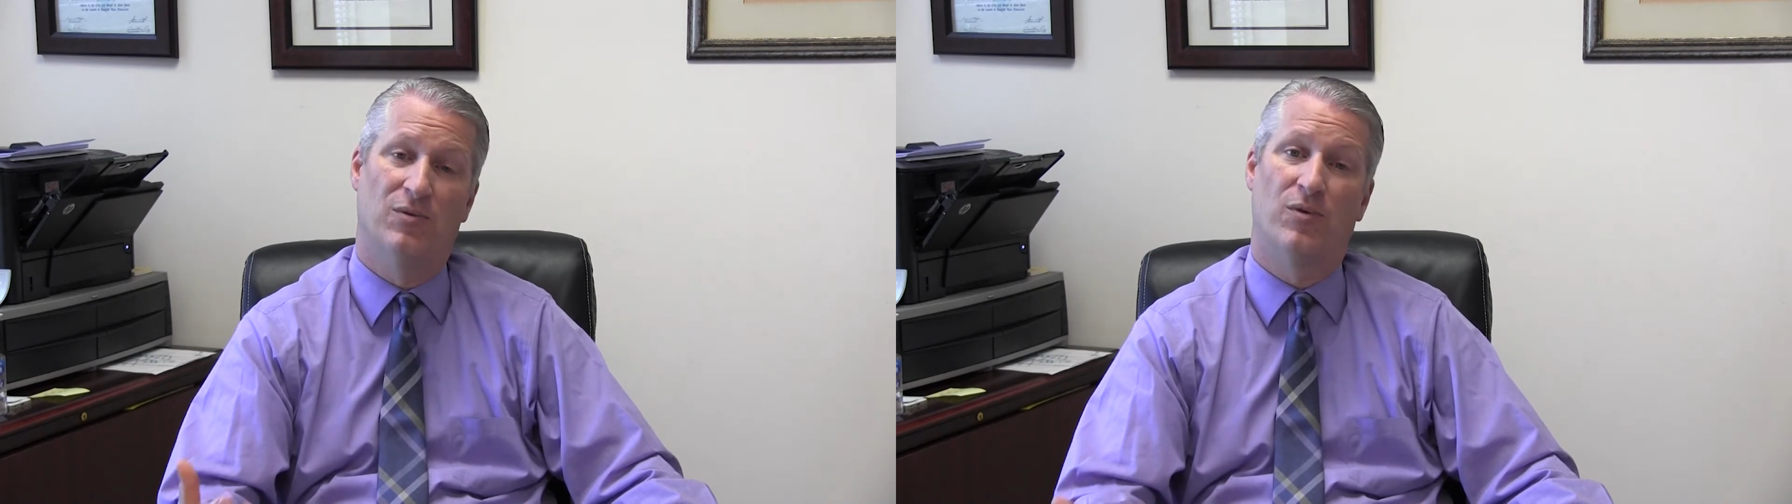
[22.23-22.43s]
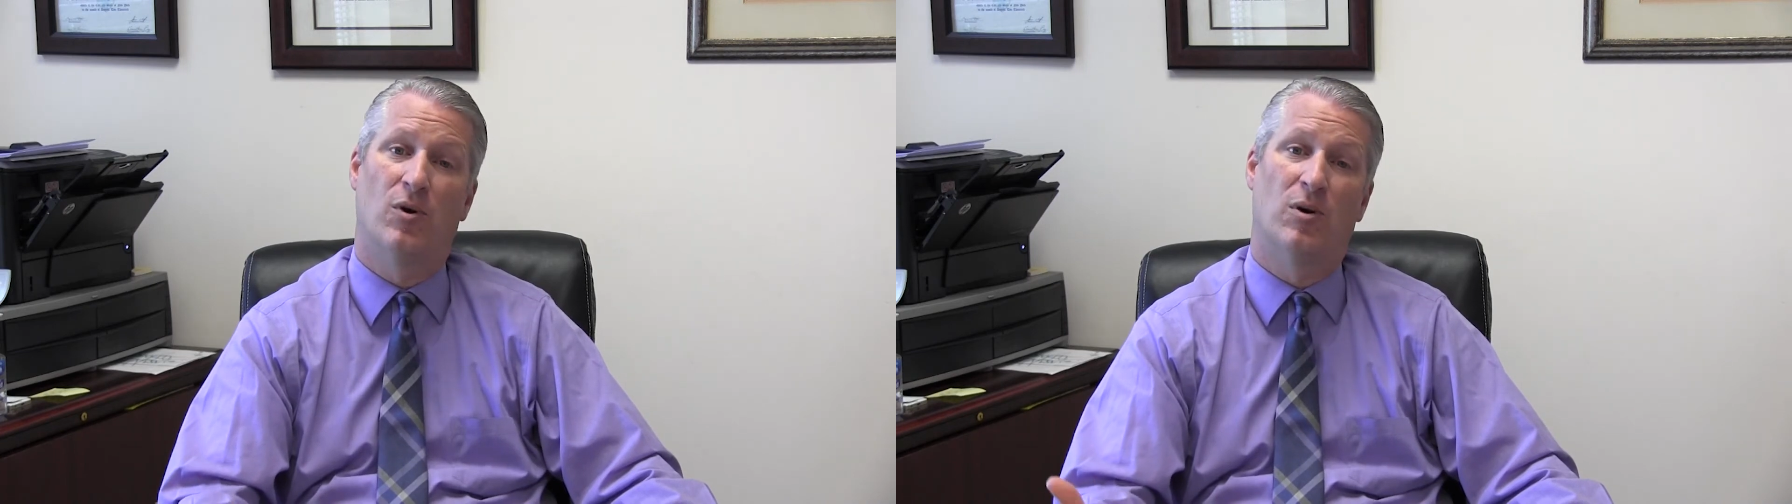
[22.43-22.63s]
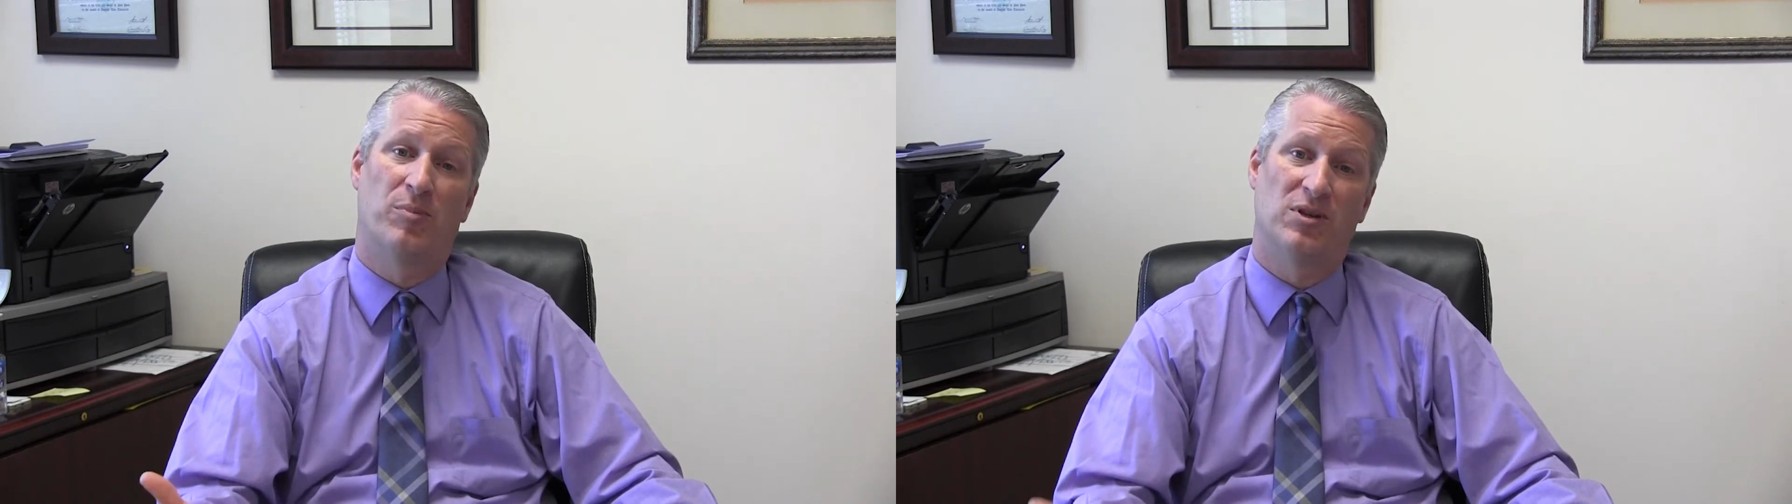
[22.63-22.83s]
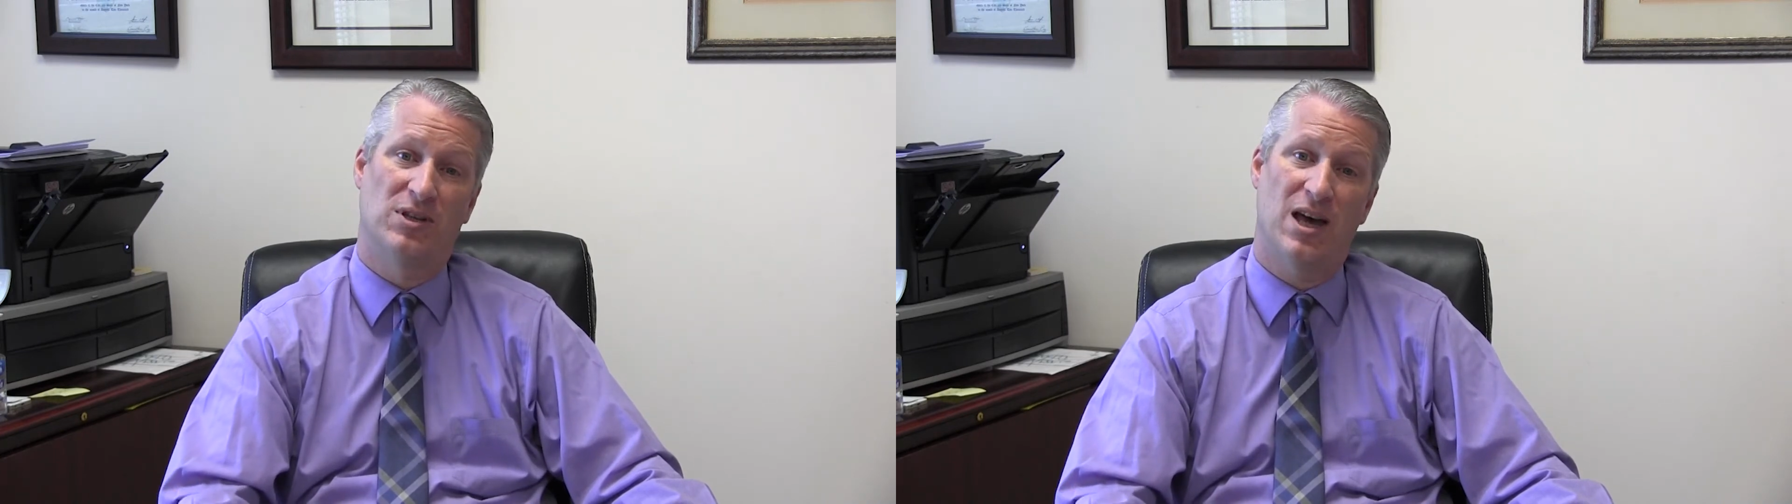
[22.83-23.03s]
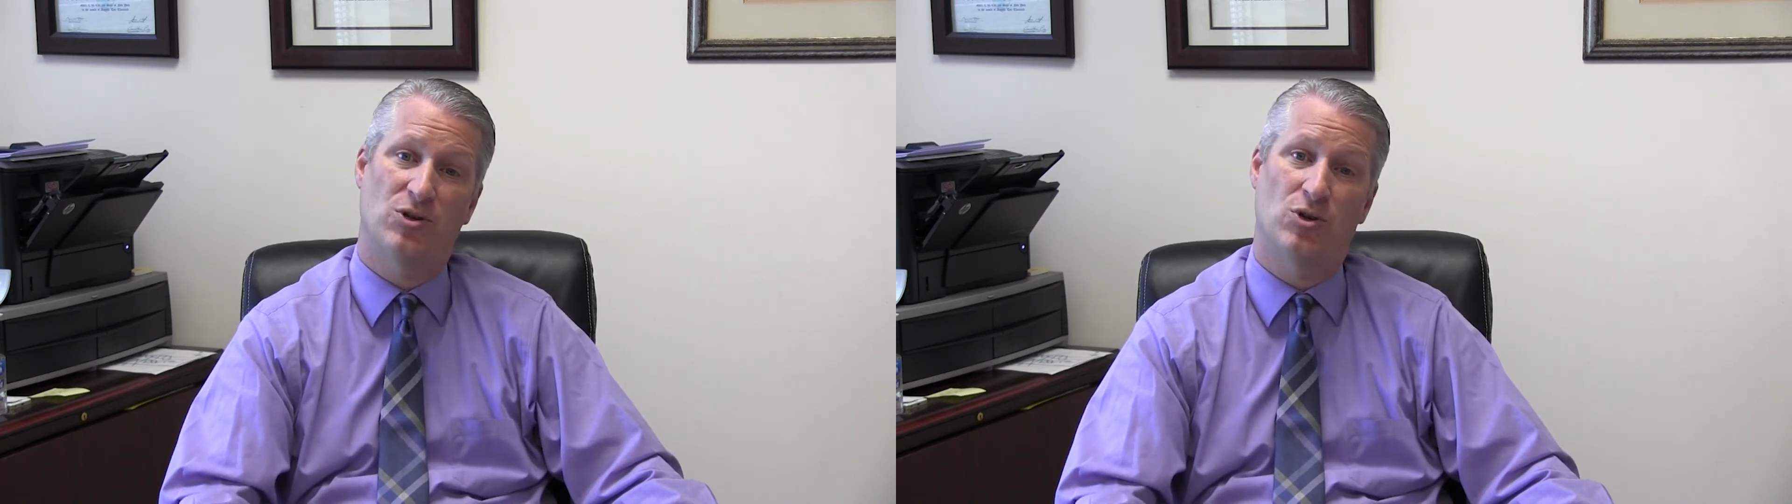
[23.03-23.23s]
for
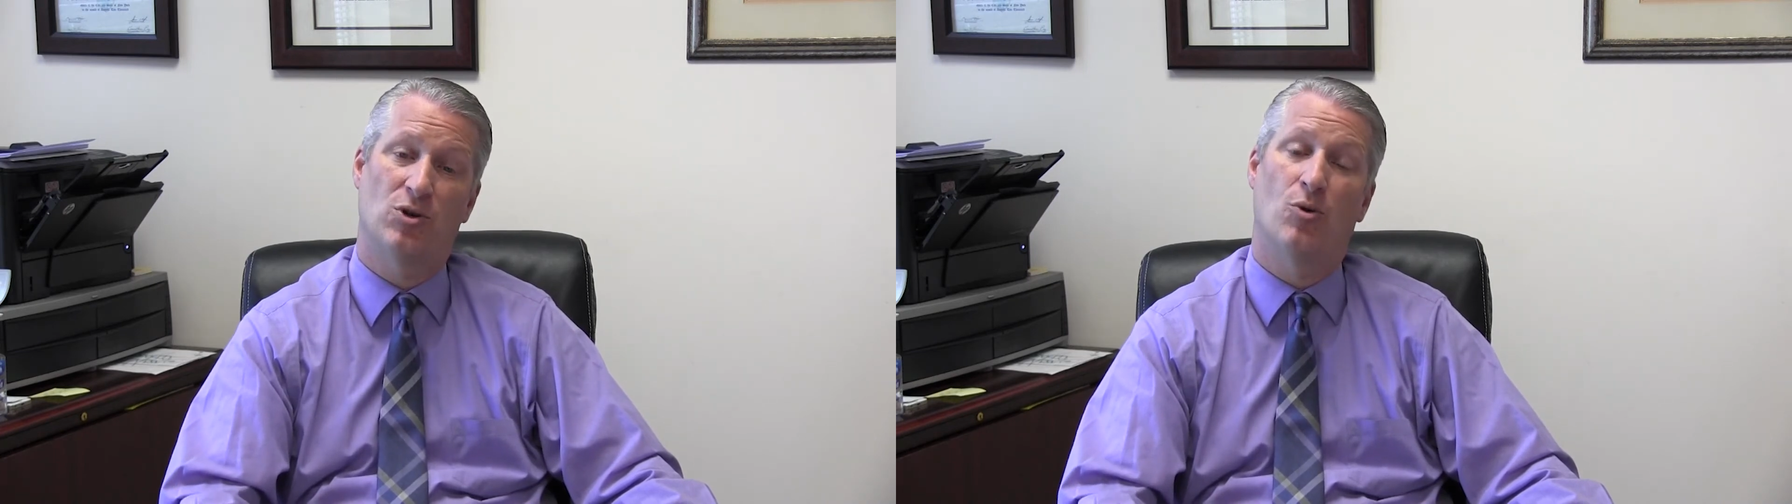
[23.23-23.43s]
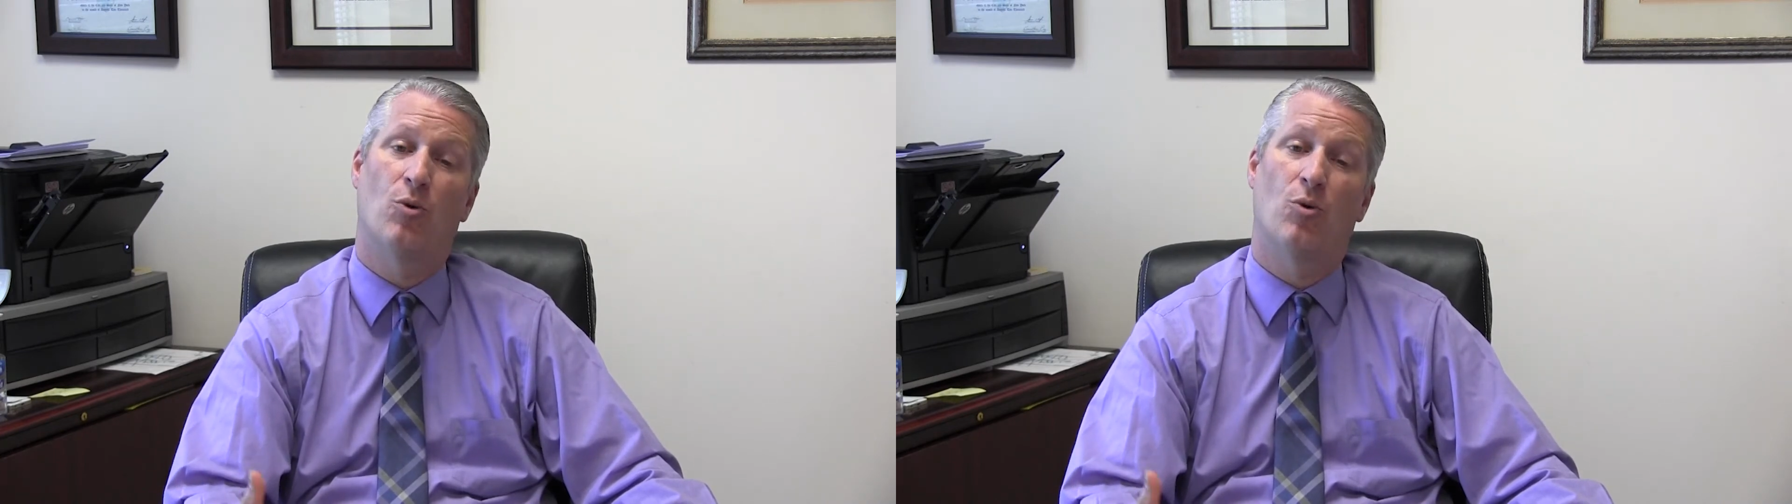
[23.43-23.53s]
possession